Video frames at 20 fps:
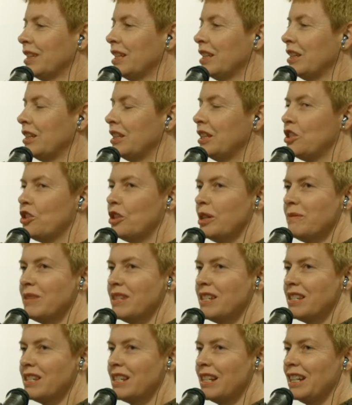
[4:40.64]
The trips
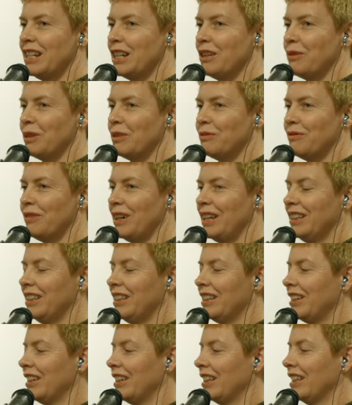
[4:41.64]
to Sydney were fun
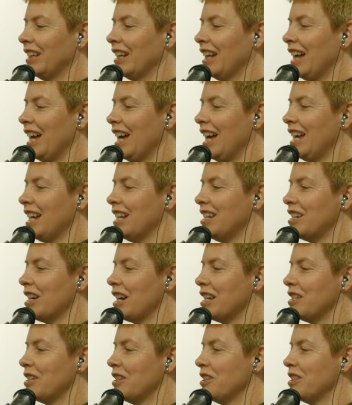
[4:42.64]
though, and
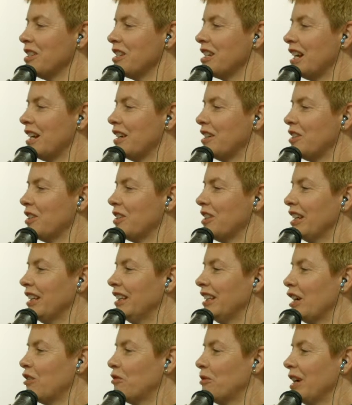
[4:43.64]
I soon started to
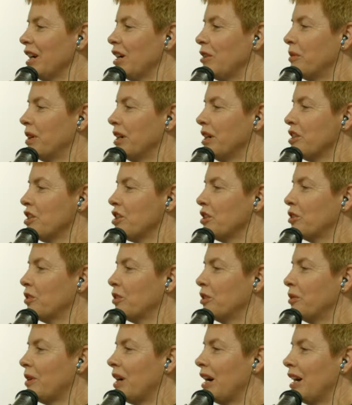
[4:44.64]
think that when I wanted to
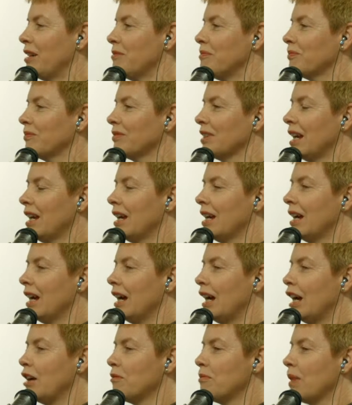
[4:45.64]
grow up,
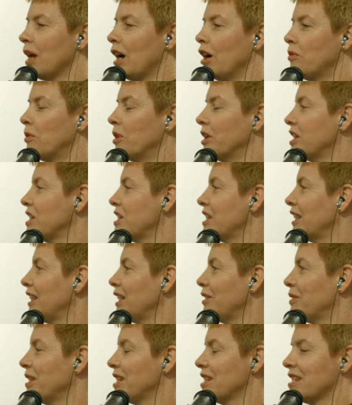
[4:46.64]
I wanted to
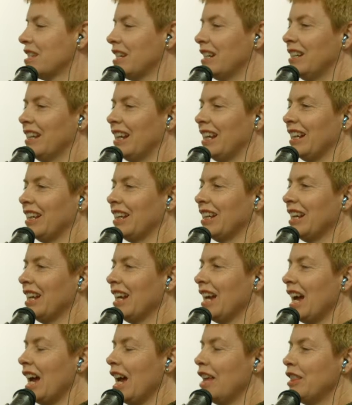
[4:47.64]
live in Sydney.
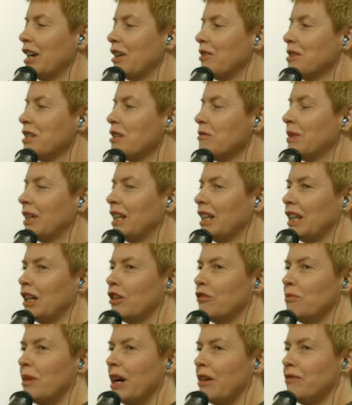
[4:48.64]
And that was the beginning
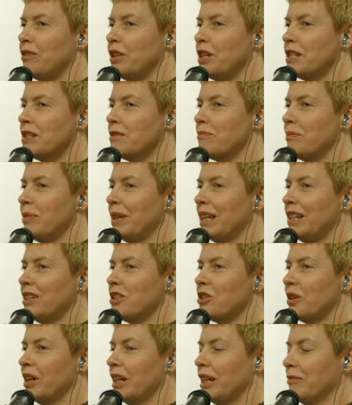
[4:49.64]
of my first big
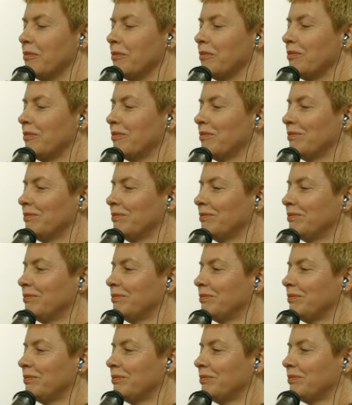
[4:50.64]
dream.
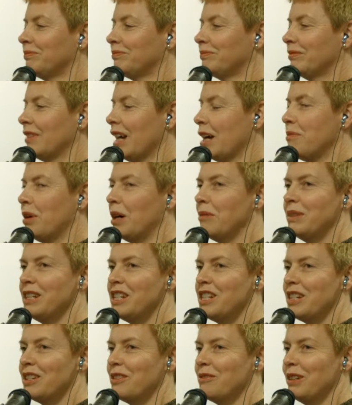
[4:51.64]
I probably
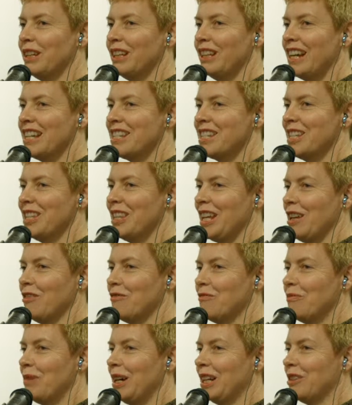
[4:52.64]
didn't realise it
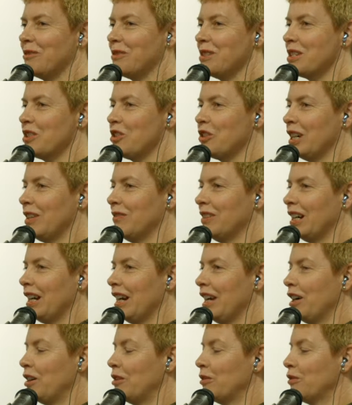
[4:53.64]
then, but it was a dream that I
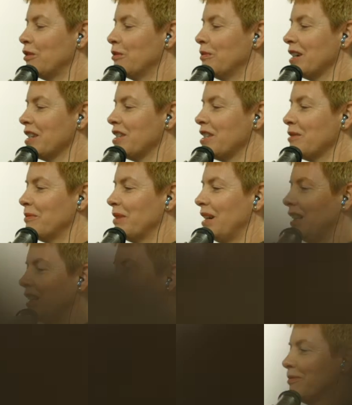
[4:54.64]
held for most of my
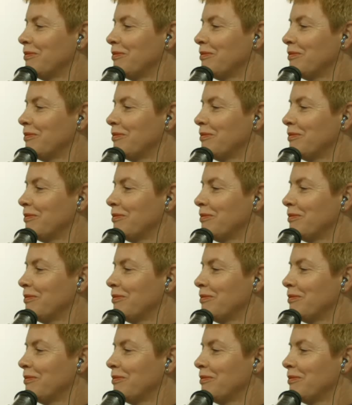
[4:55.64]
life.